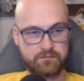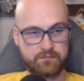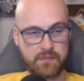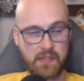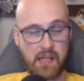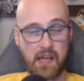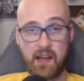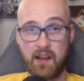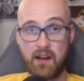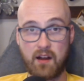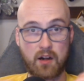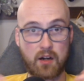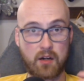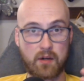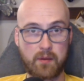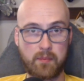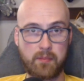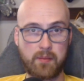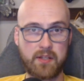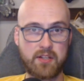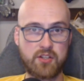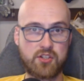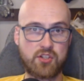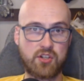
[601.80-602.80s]
I
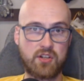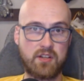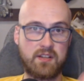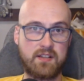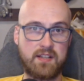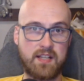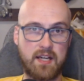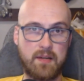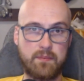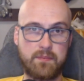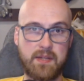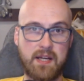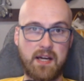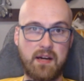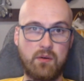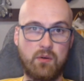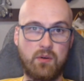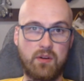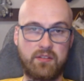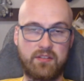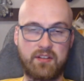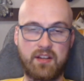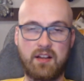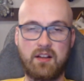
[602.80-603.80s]
arguably should have tapped out
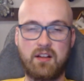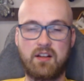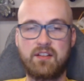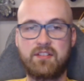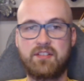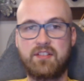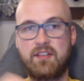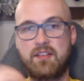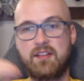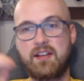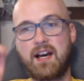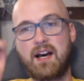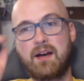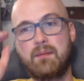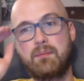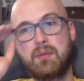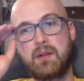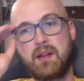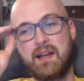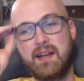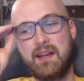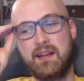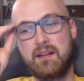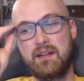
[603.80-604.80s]
once I lost the top
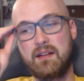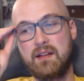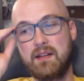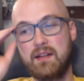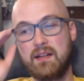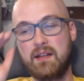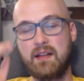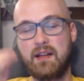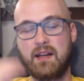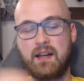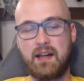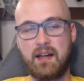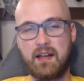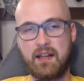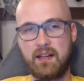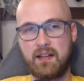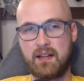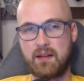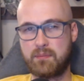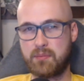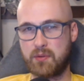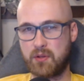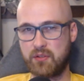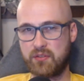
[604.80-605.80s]
plate. I end
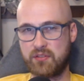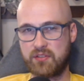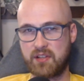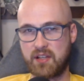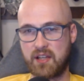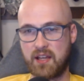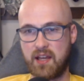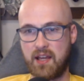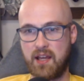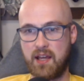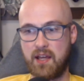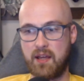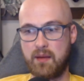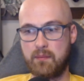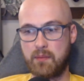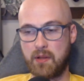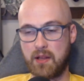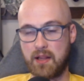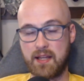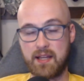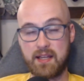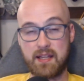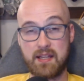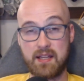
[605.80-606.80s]
up losing a
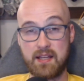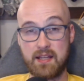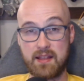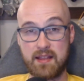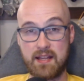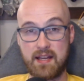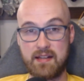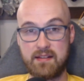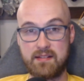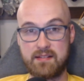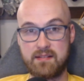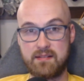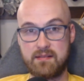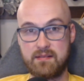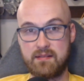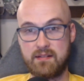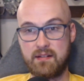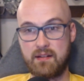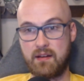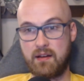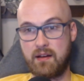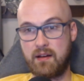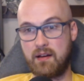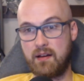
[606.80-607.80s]
Malinky in that
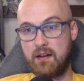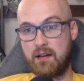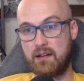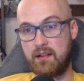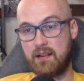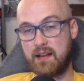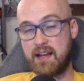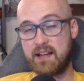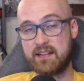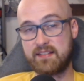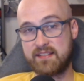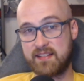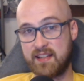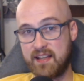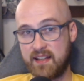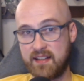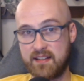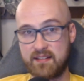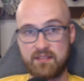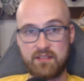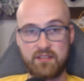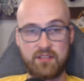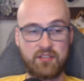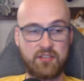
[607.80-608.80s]
last
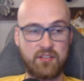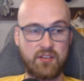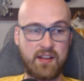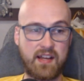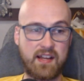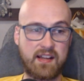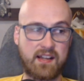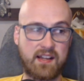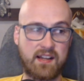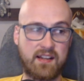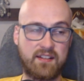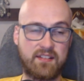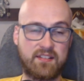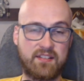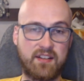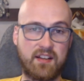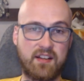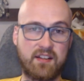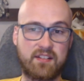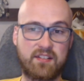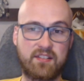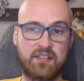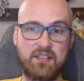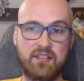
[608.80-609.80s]
hit, so that kind of
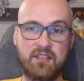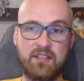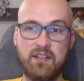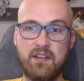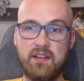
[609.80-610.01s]
sucks.